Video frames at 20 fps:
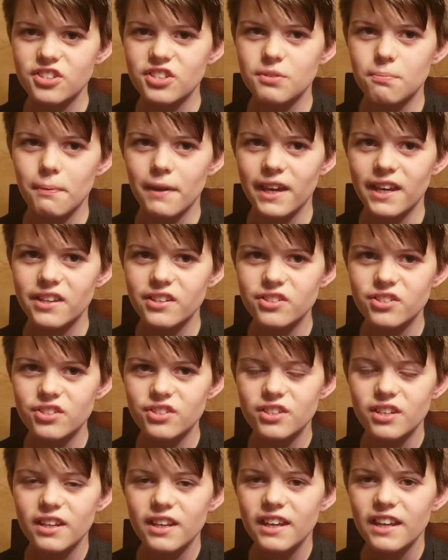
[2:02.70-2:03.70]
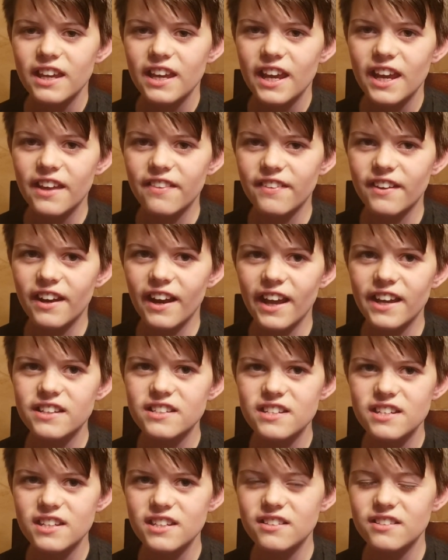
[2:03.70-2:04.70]
space. In the
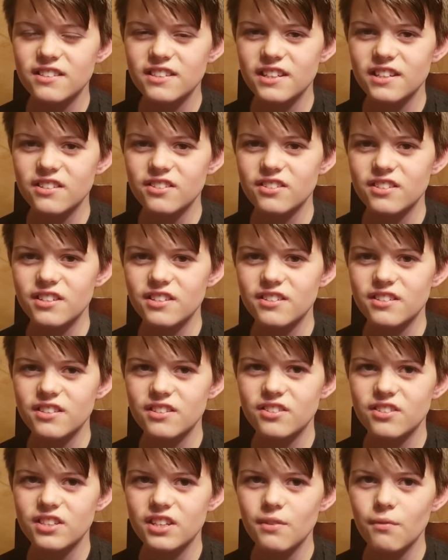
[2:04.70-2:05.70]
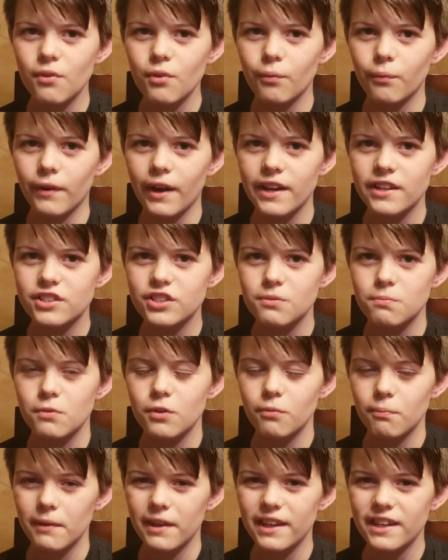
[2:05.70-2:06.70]
1960s, the civil rights
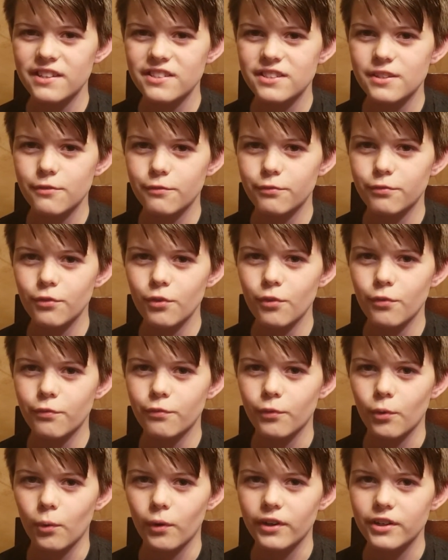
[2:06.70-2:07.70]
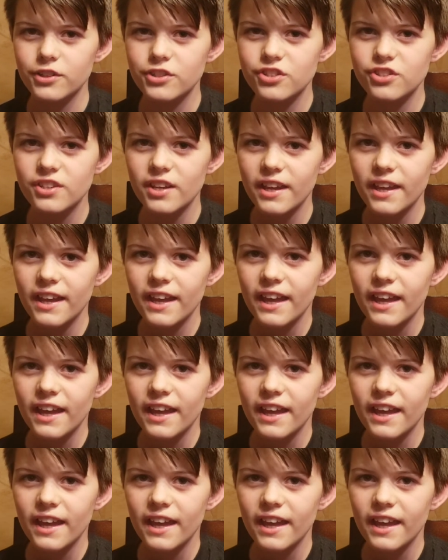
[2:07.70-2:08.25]
movement is in full force,